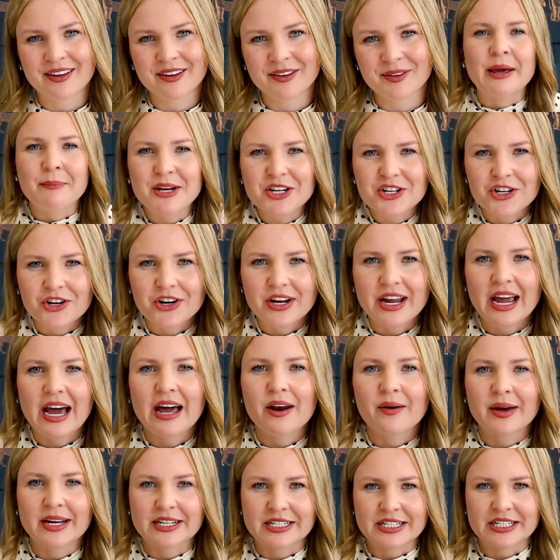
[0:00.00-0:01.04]
Let me show you how
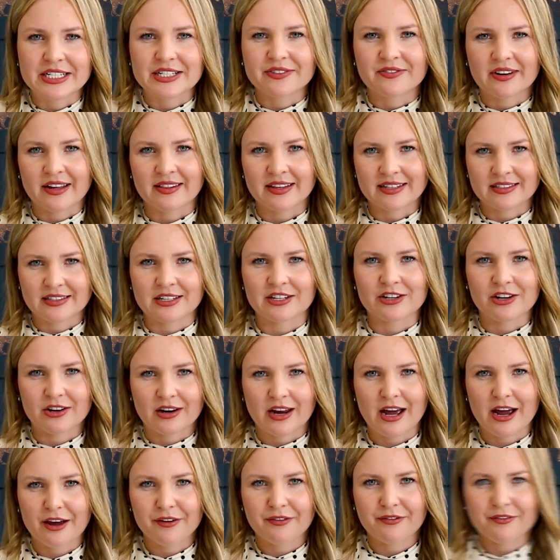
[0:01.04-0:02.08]
to identify this in your
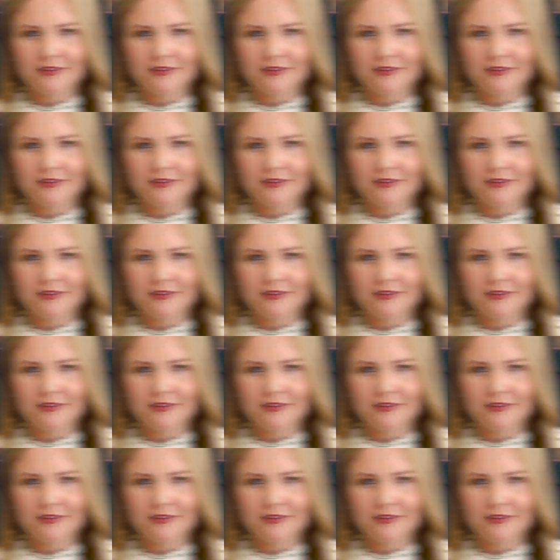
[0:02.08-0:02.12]
life.